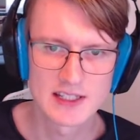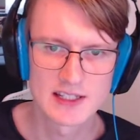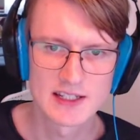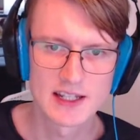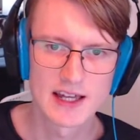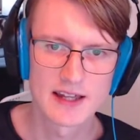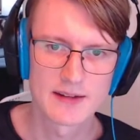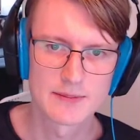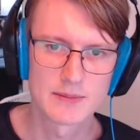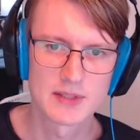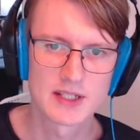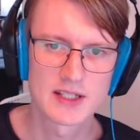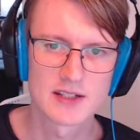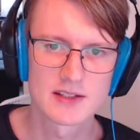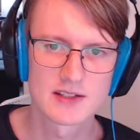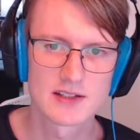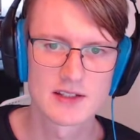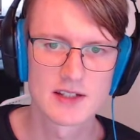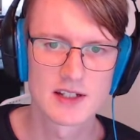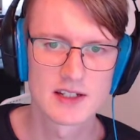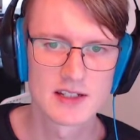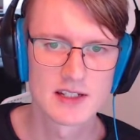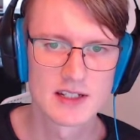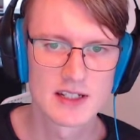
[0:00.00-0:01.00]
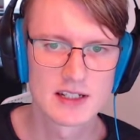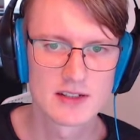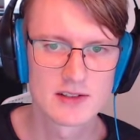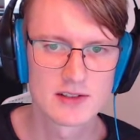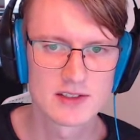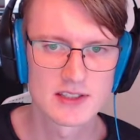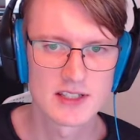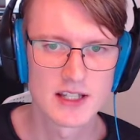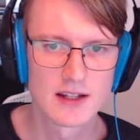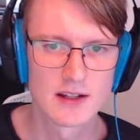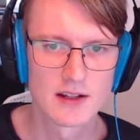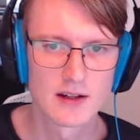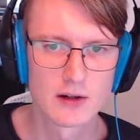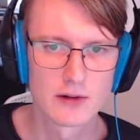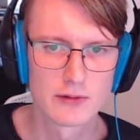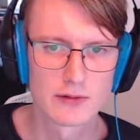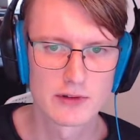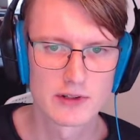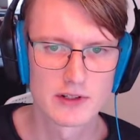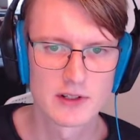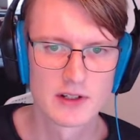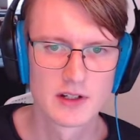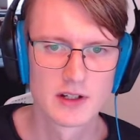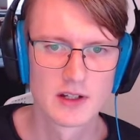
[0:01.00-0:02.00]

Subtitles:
that because it doesn't need to send over